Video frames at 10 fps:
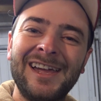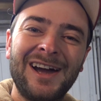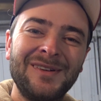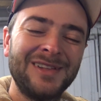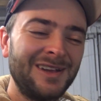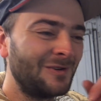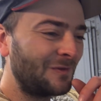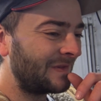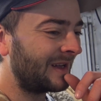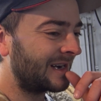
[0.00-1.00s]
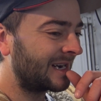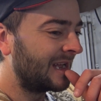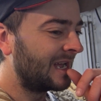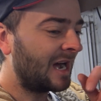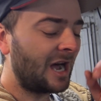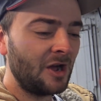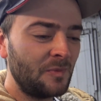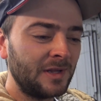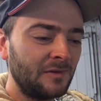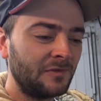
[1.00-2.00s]
up there all flooded. I hope
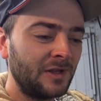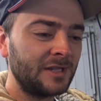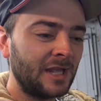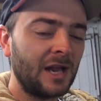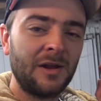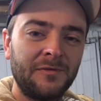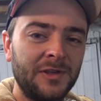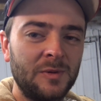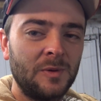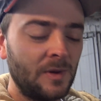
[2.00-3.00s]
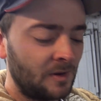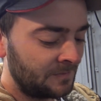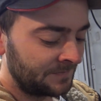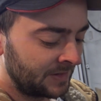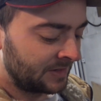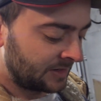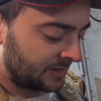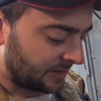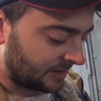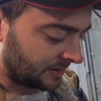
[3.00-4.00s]
we don't flood down. I don't think we will.
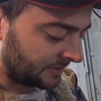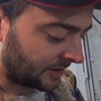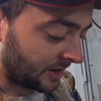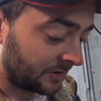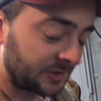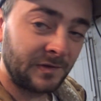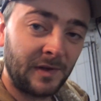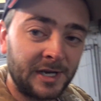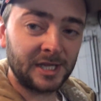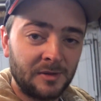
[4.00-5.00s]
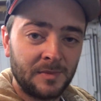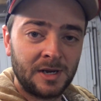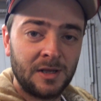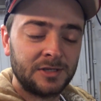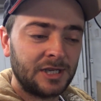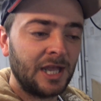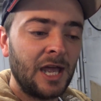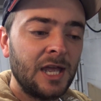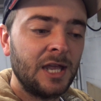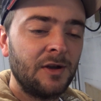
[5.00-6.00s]
The garden's flooded at the minute. To get
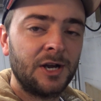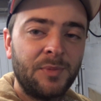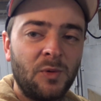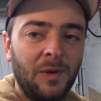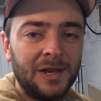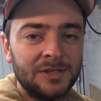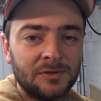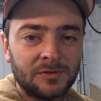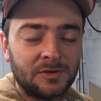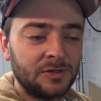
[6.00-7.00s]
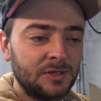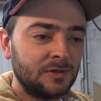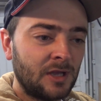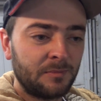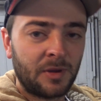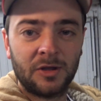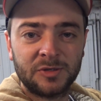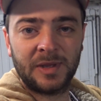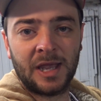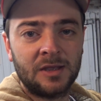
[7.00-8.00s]
out here I had to put wellies on because it was up past
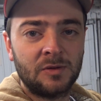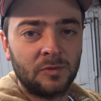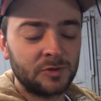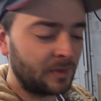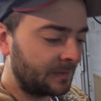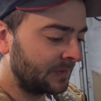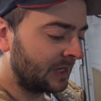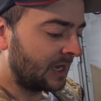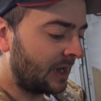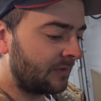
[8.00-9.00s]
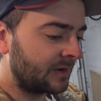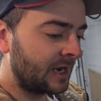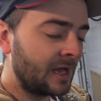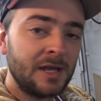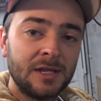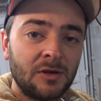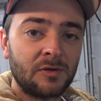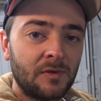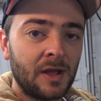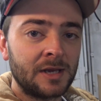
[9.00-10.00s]
my ankles. But other than that, a lot
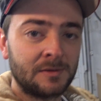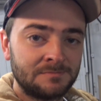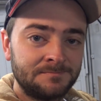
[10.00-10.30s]
of rain.